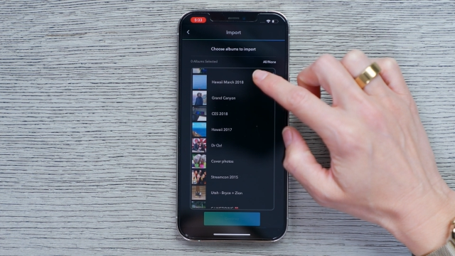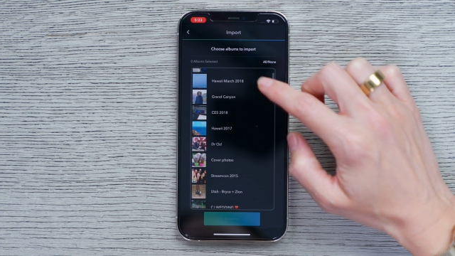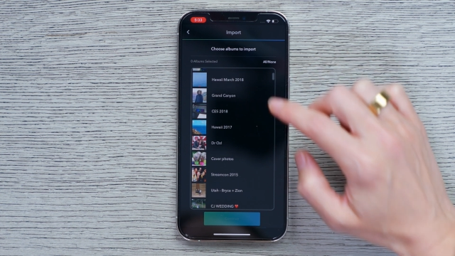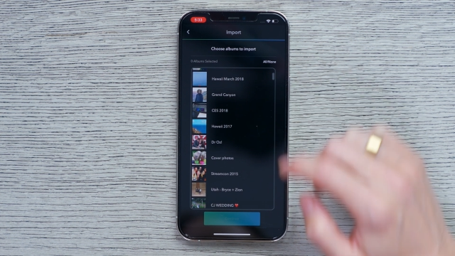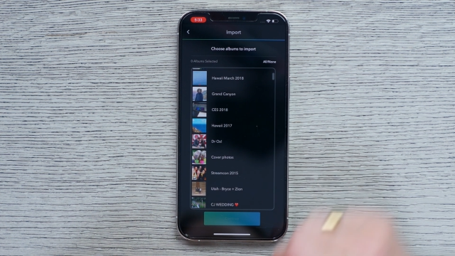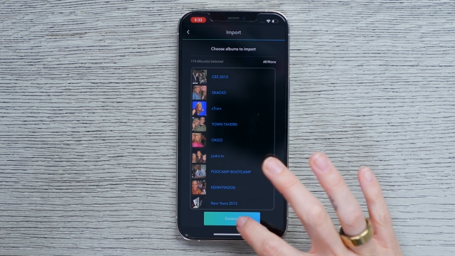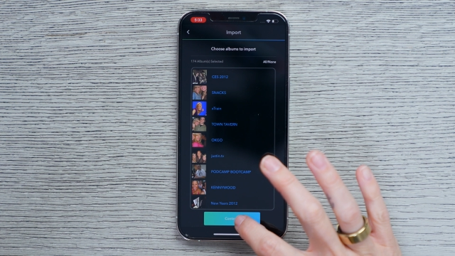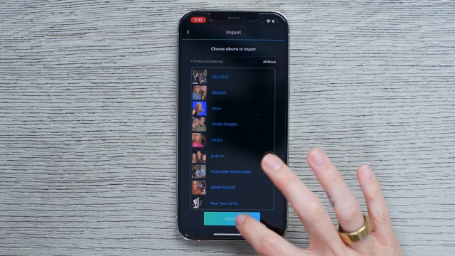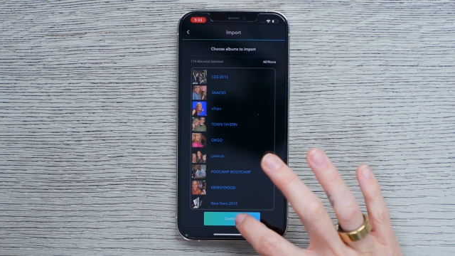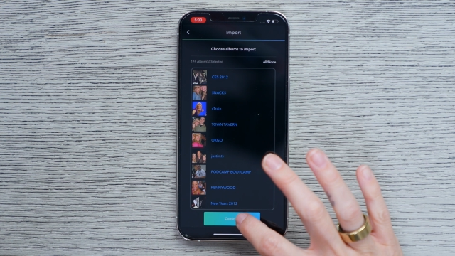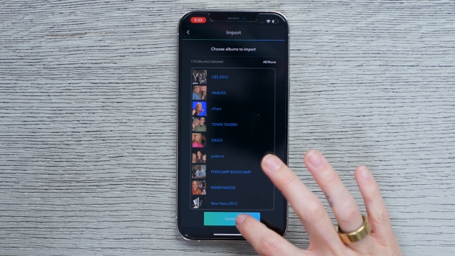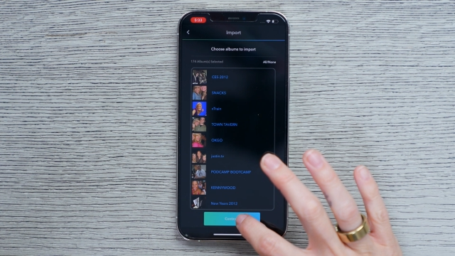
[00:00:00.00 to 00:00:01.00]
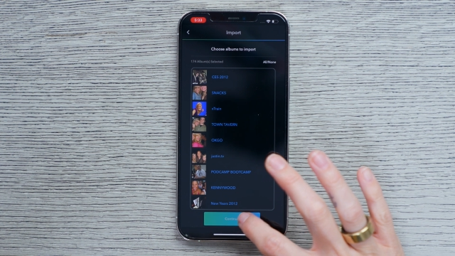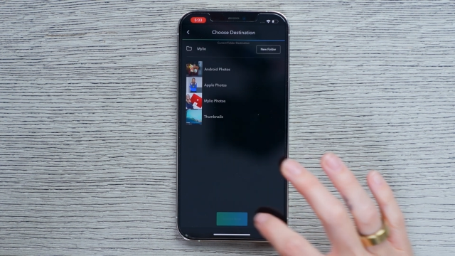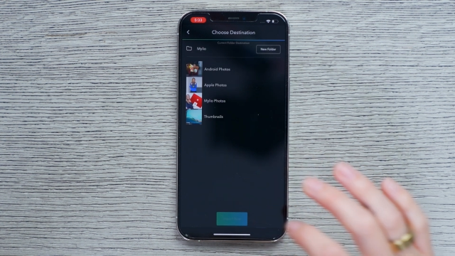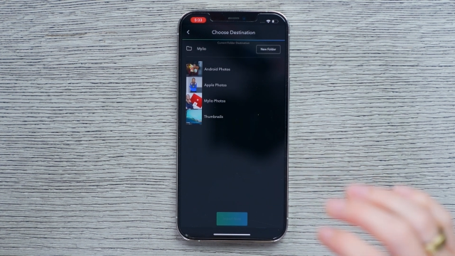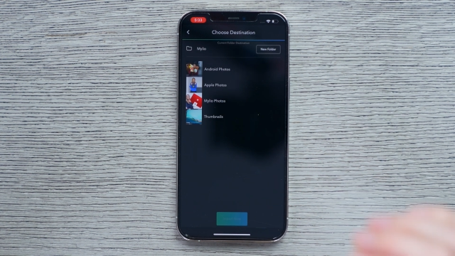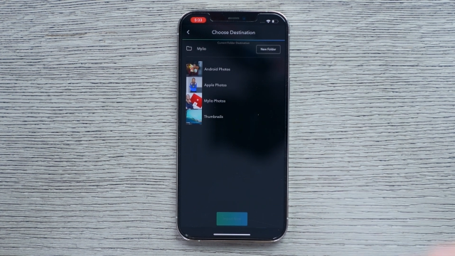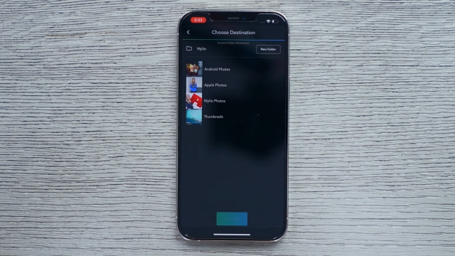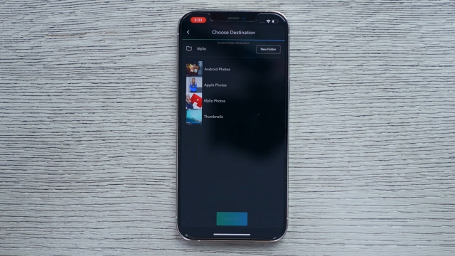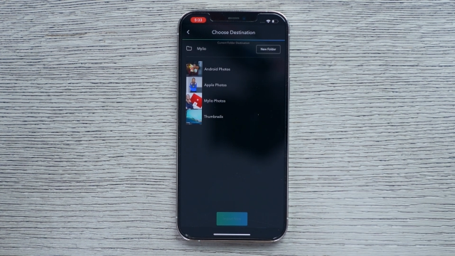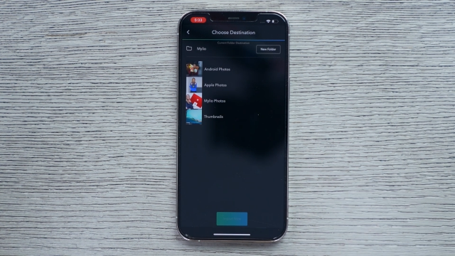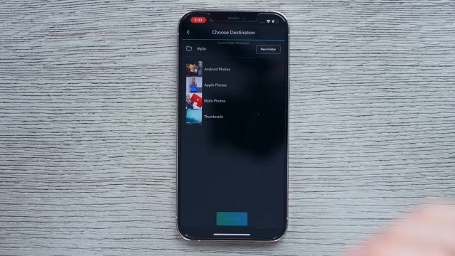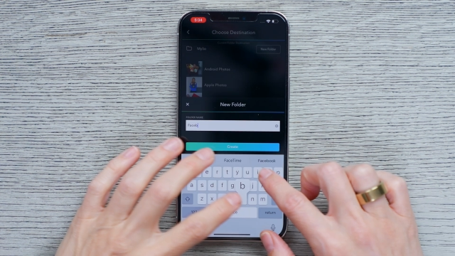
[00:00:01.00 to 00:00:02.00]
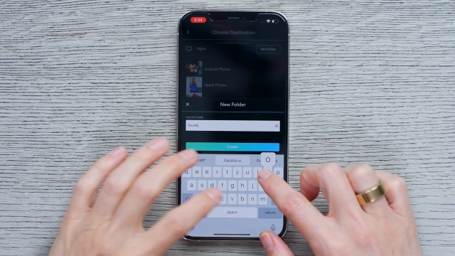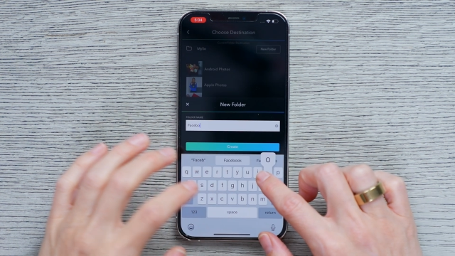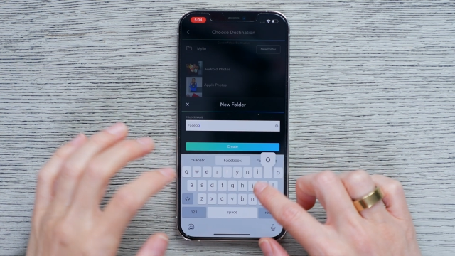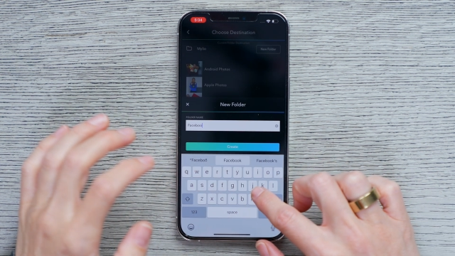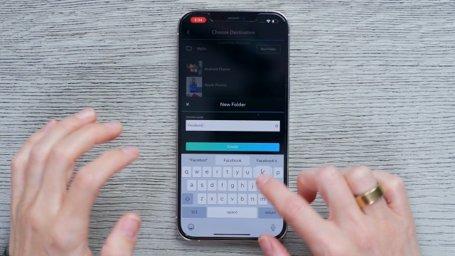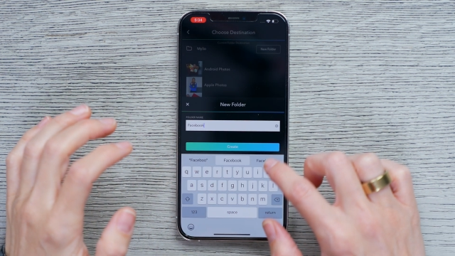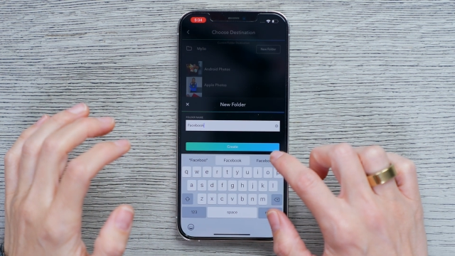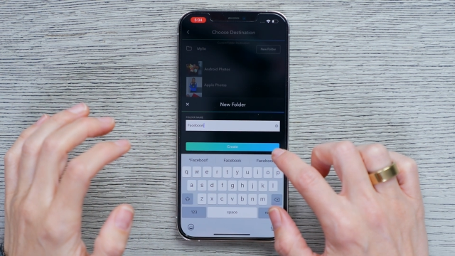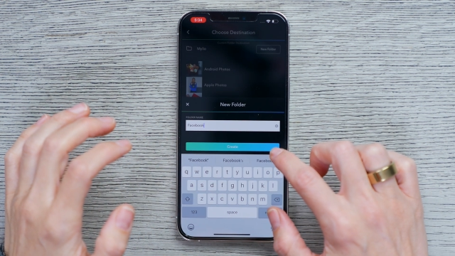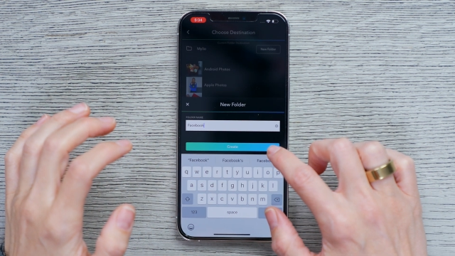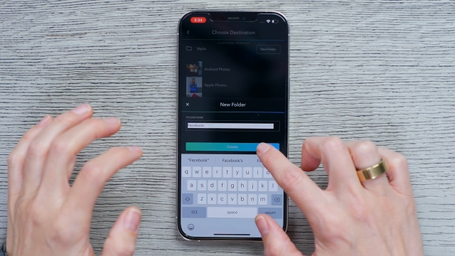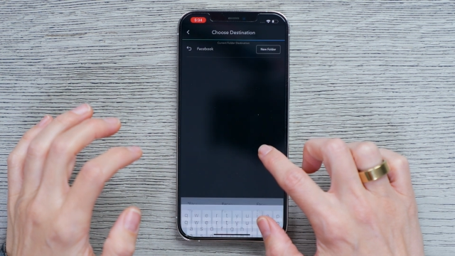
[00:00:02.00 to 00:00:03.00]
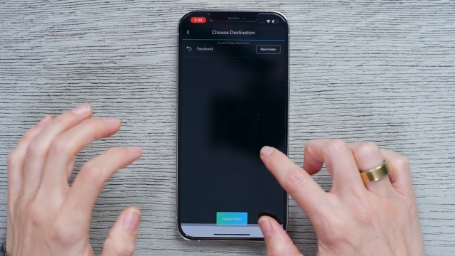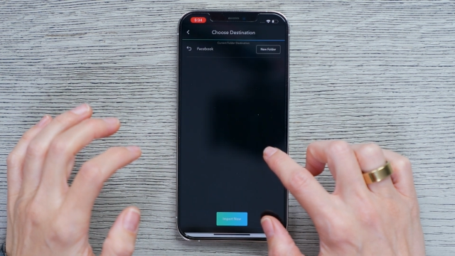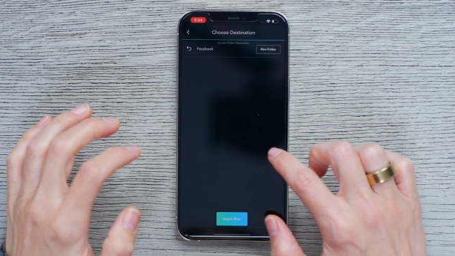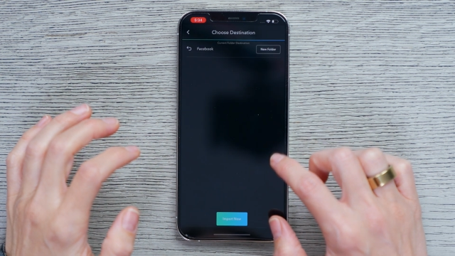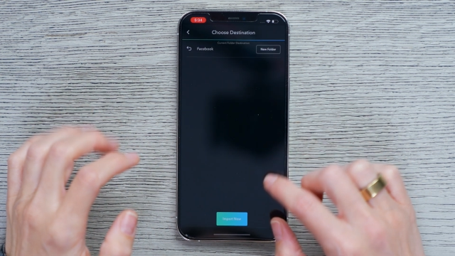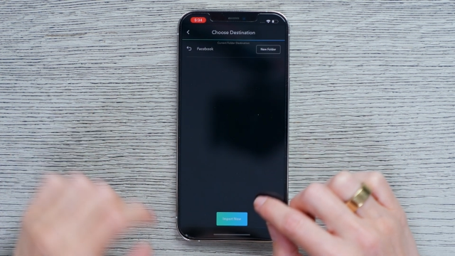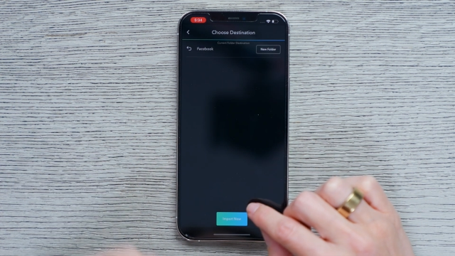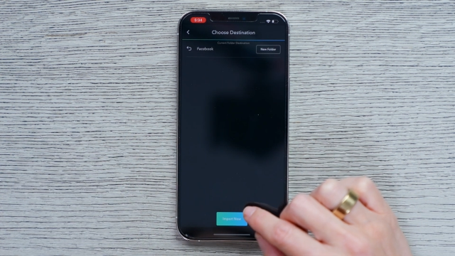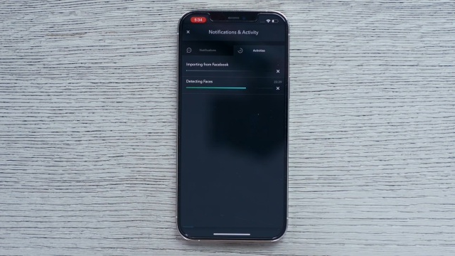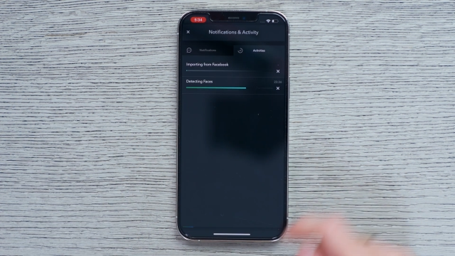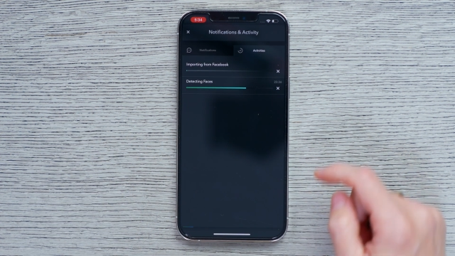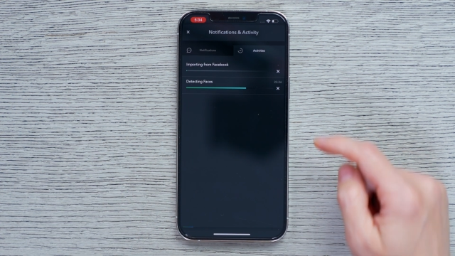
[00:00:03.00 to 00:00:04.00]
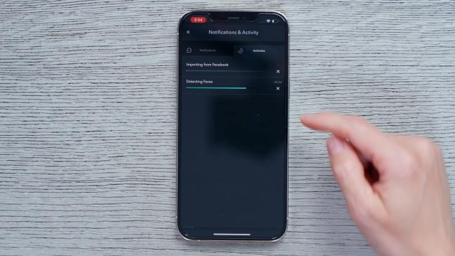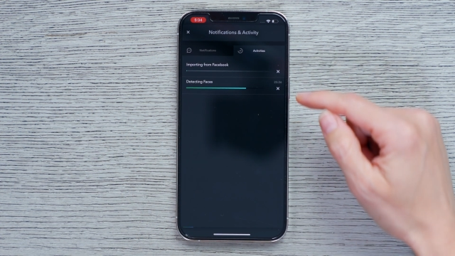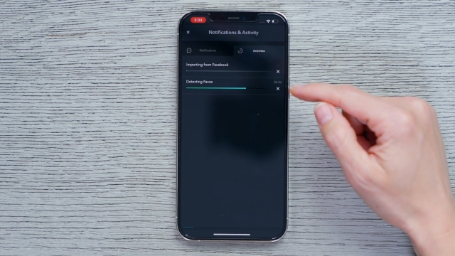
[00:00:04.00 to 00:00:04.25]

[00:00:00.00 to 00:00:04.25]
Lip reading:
(no speaker visible)